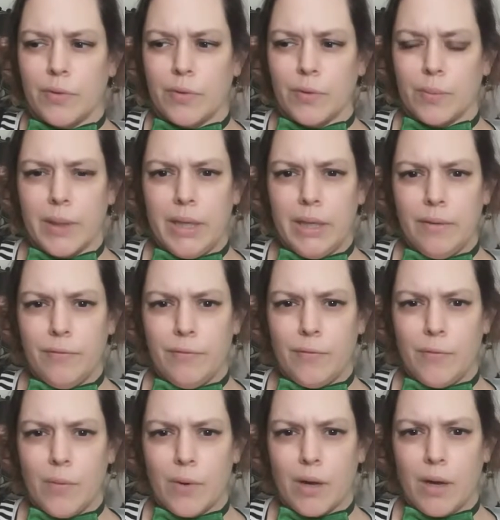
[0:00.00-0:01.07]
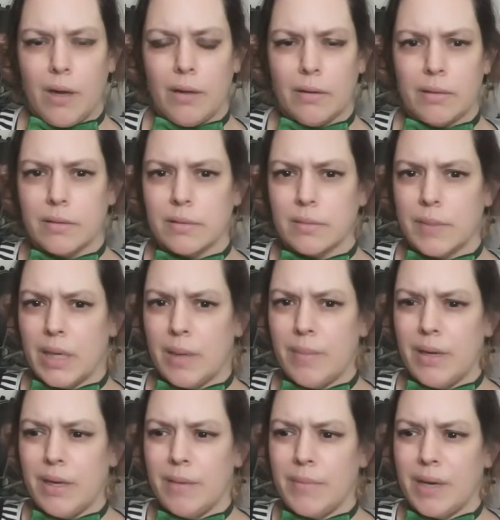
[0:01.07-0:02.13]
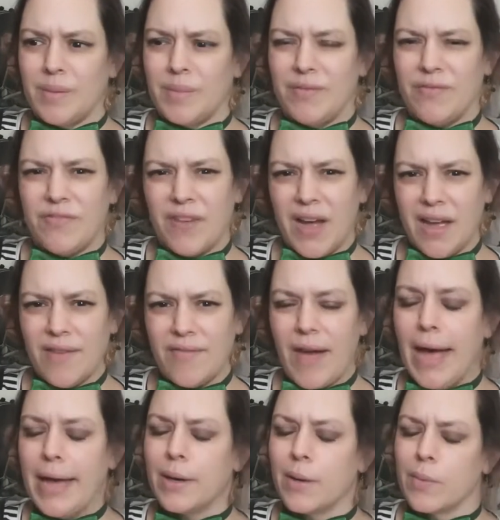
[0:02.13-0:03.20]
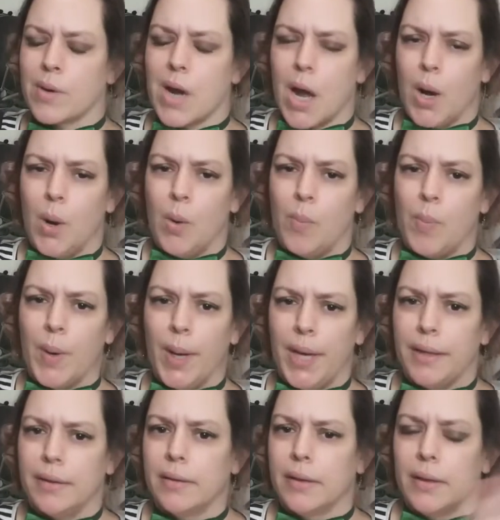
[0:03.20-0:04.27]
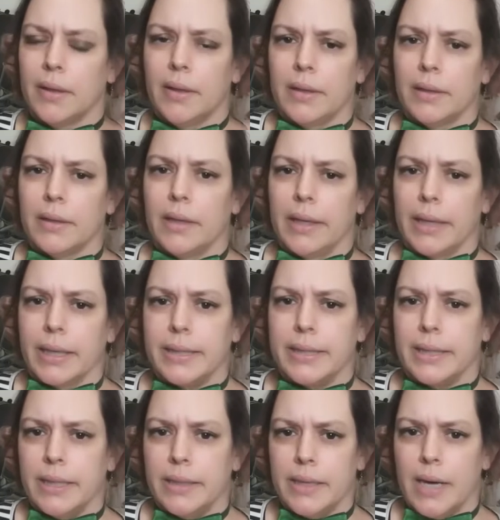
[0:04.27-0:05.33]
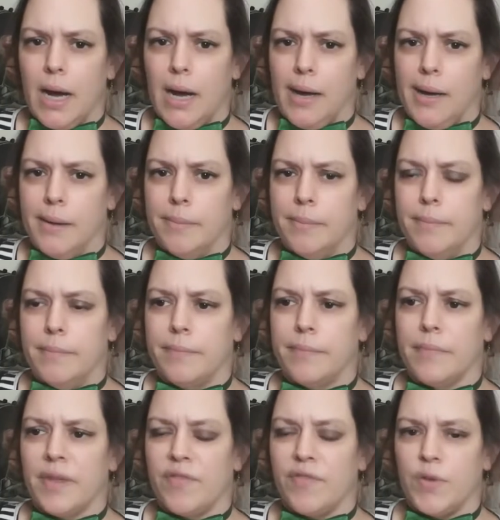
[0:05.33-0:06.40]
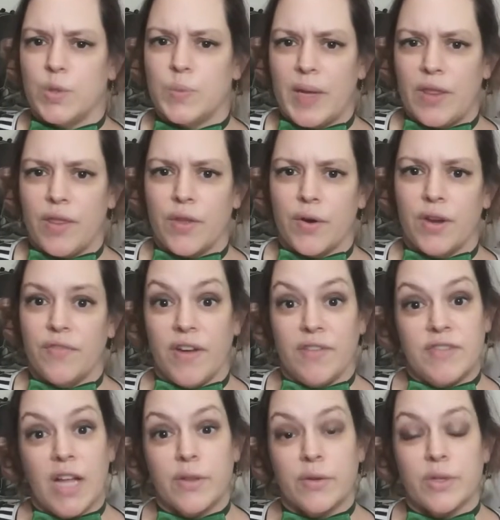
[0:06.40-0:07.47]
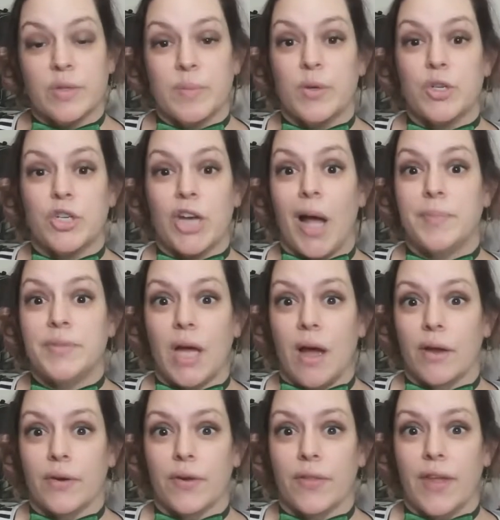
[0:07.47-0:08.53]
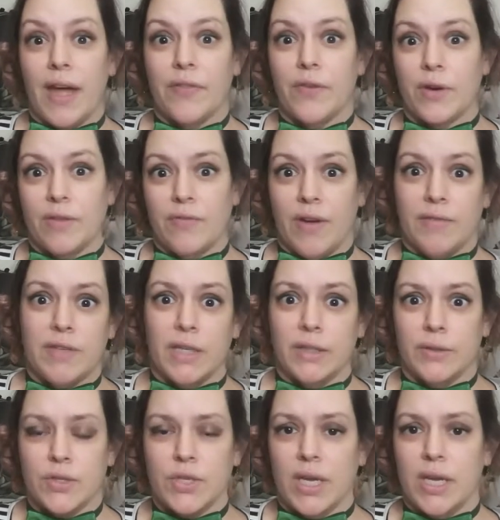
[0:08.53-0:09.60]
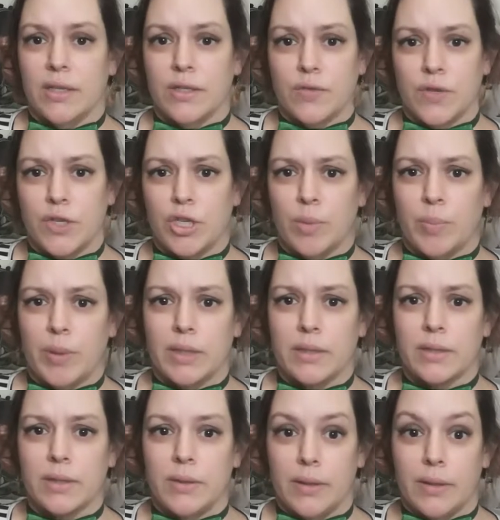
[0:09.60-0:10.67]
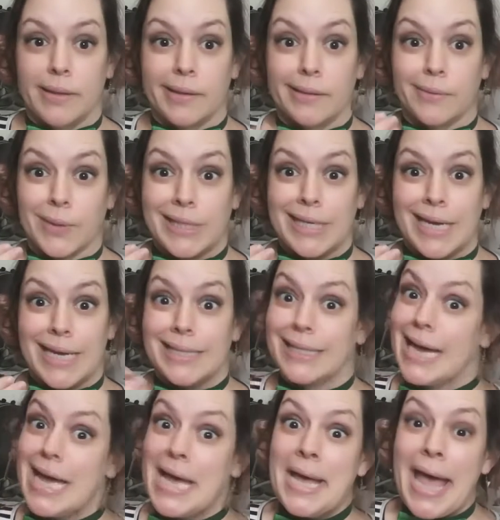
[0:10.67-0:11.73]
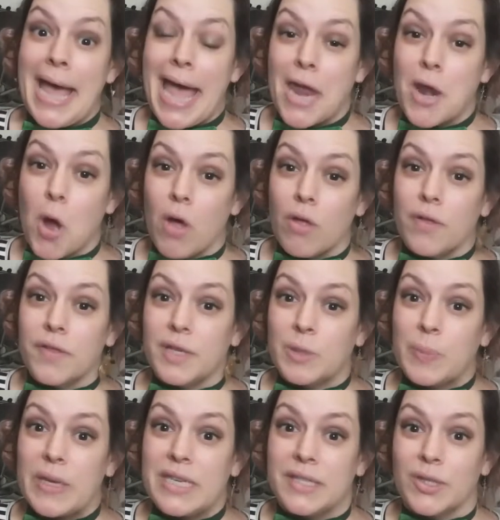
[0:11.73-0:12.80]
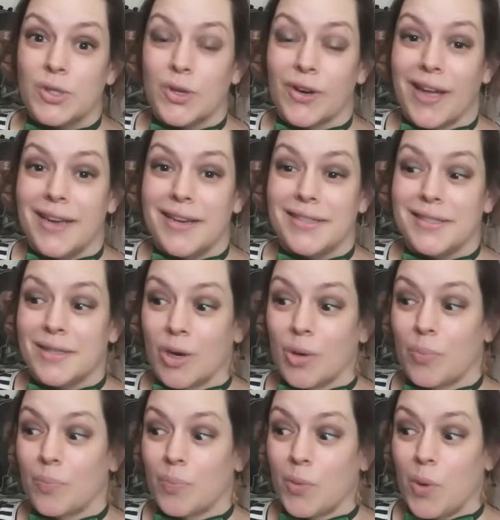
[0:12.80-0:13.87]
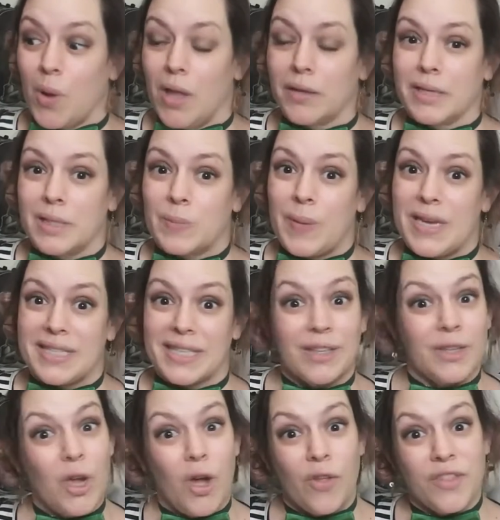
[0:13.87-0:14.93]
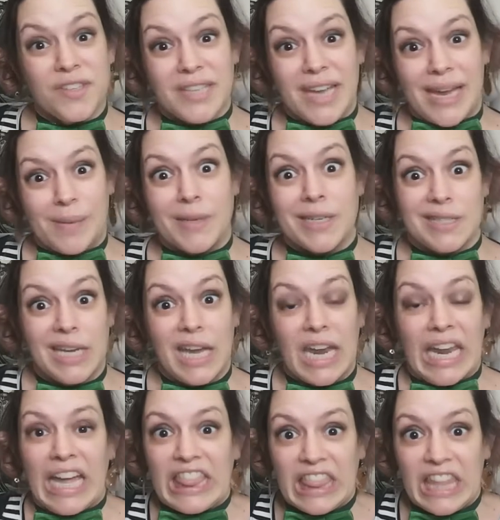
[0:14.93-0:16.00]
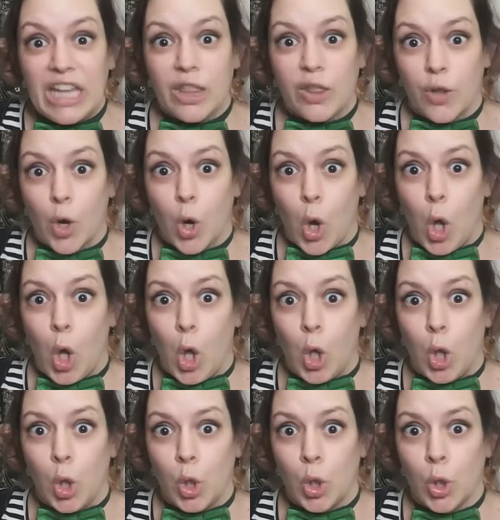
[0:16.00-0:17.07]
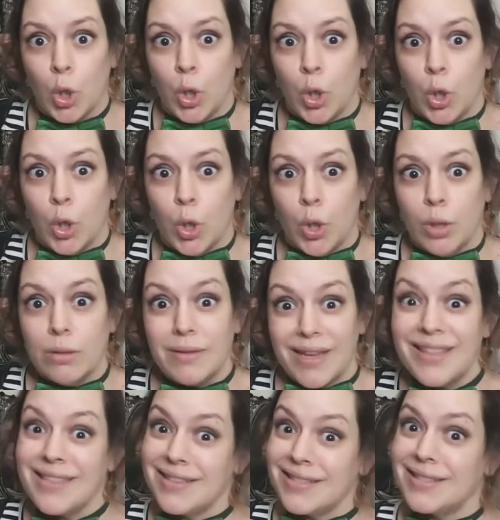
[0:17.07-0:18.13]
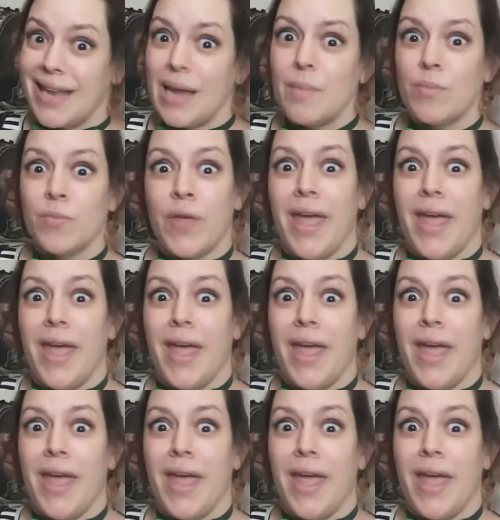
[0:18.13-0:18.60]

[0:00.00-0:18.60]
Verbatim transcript: 3 to $4 maybe. Might have been 5 I don't know. But like I said, um, if you spend $35, most shops honor that $35 and it's free shipping. So you get three ties. And all of these places are nice. Their quality is basically all the same because, again, I think they're all like the same